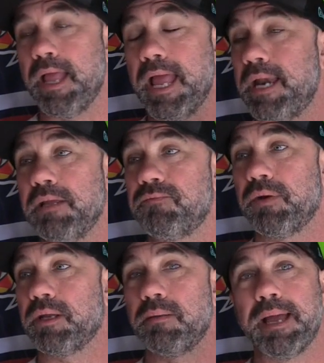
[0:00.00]
any
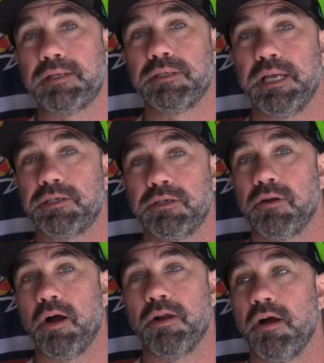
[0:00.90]
freaking imagination
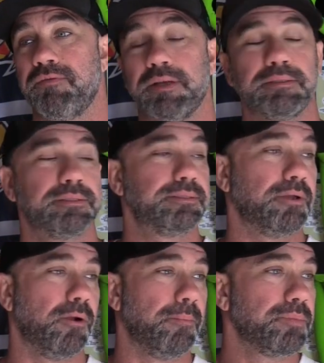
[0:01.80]
on offense.
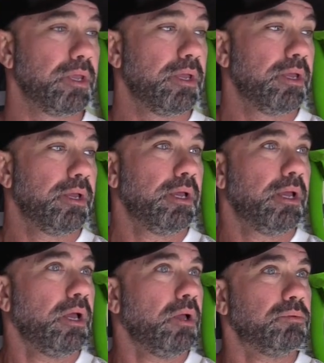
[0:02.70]
So
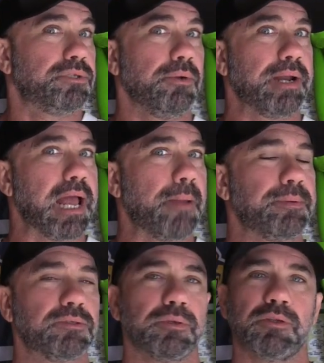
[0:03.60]
see what
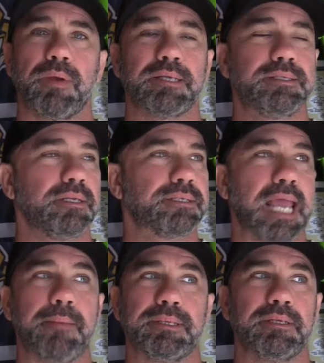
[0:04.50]
happens with the rest of this
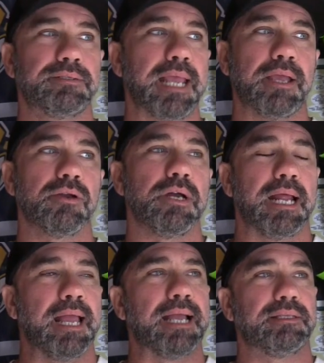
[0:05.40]
game, but this ain't good.
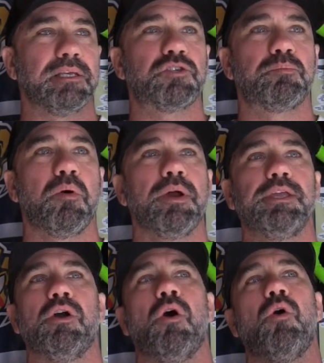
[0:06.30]
At this point,
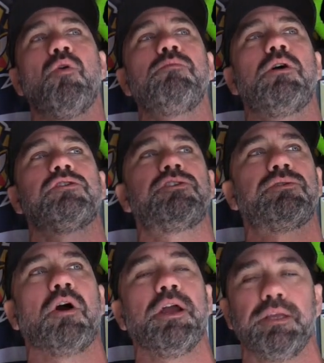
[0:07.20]
you
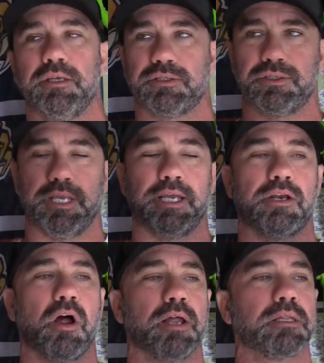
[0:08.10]
see it
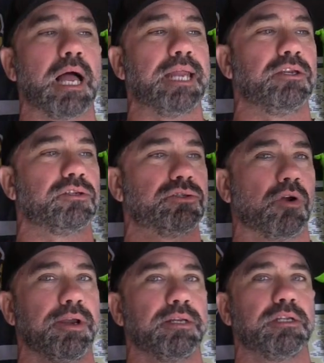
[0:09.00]
online. You're
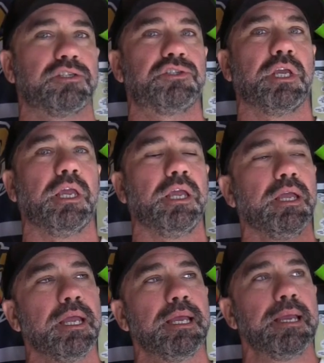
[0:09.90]
starting to
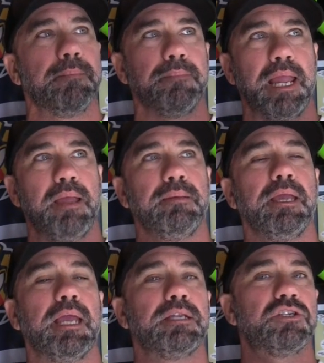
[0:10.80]
see
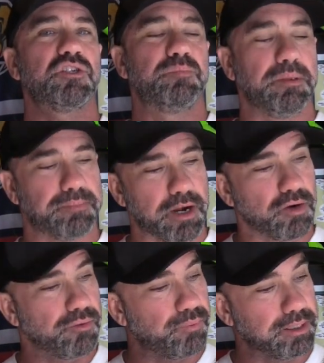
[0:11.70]
maybe it'd just be
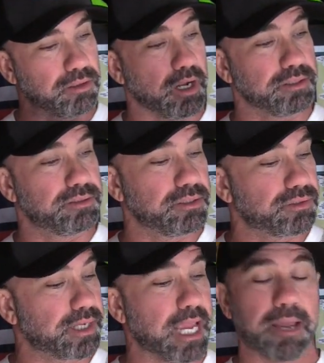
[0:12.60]
better if we lost
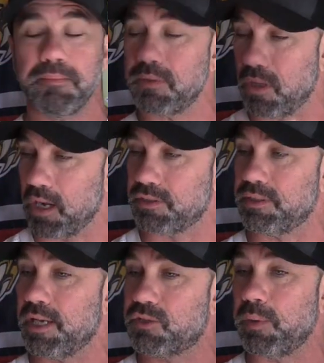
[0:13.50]
this game, lost
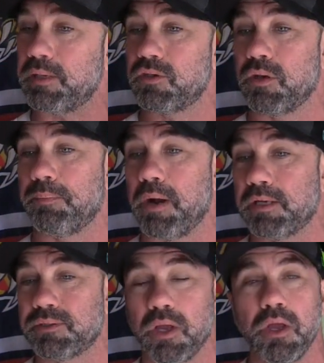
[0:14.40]
next week to the
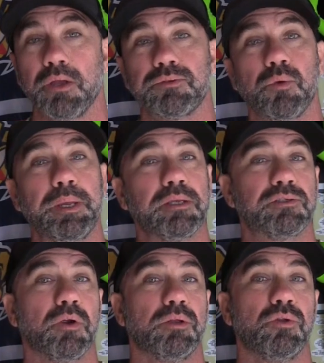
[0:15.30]
Bucks, so we can
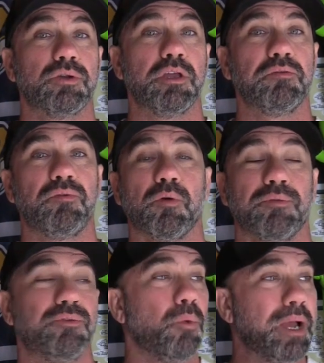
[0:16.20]
start looking
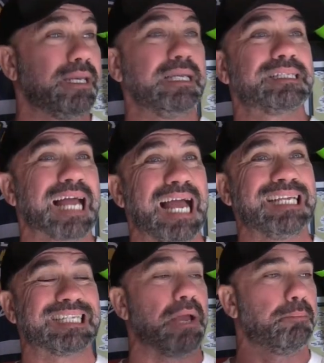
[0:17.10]
forward to when these
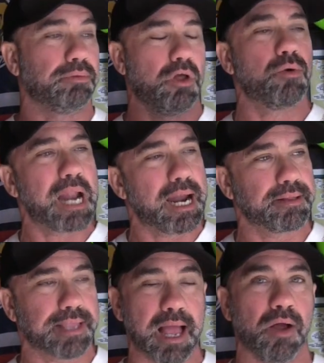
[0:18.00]
guys get blown out of
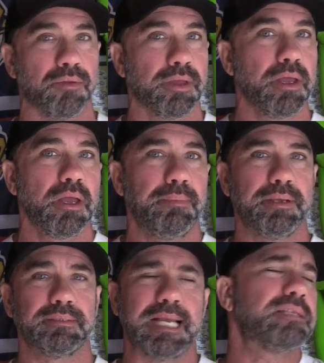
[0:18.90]
town,
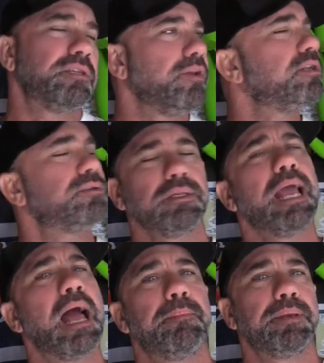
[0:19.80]
because that's eventually
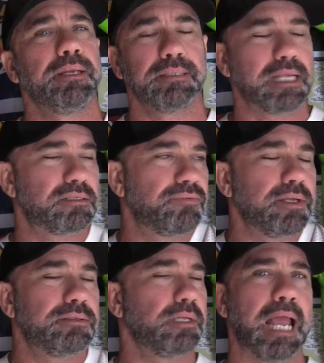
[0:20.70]
happening.
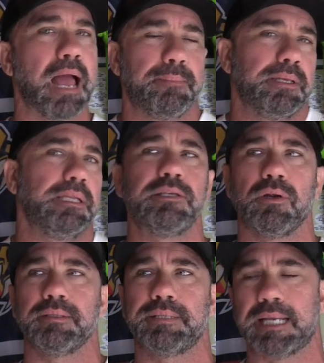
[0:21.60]
These
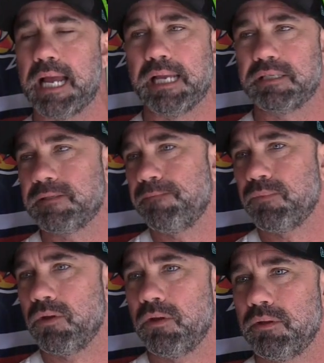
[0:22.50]
aren't the guys.
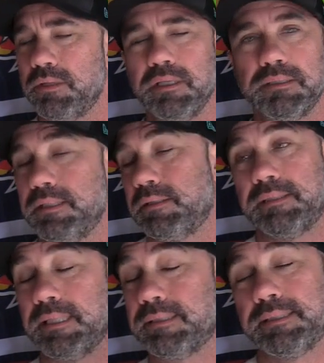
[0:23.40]

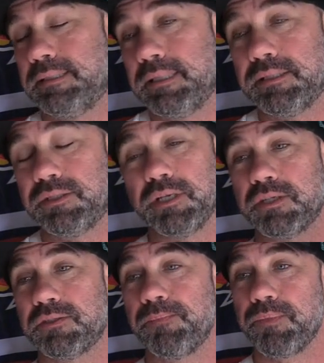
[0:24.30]
This
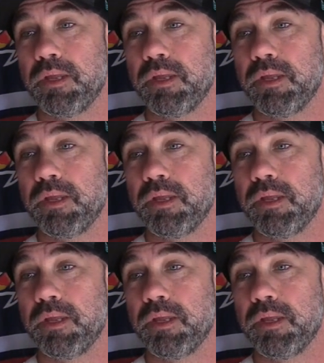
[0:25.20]
just,